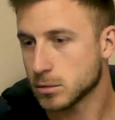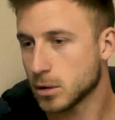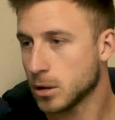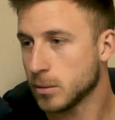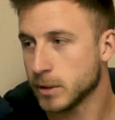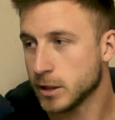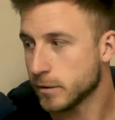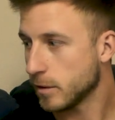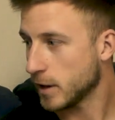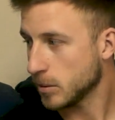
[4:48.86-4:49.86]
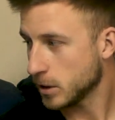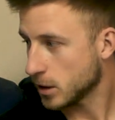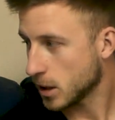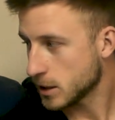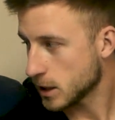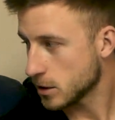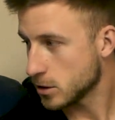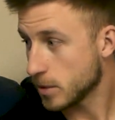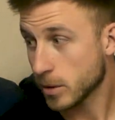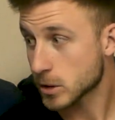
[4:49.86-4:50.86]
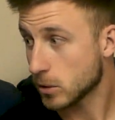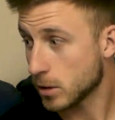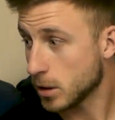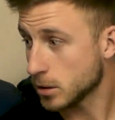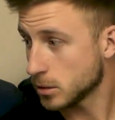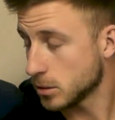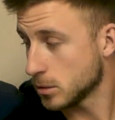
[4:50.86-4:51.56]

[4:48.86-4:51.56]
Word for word: Um, any of the family contacted you about what's going on?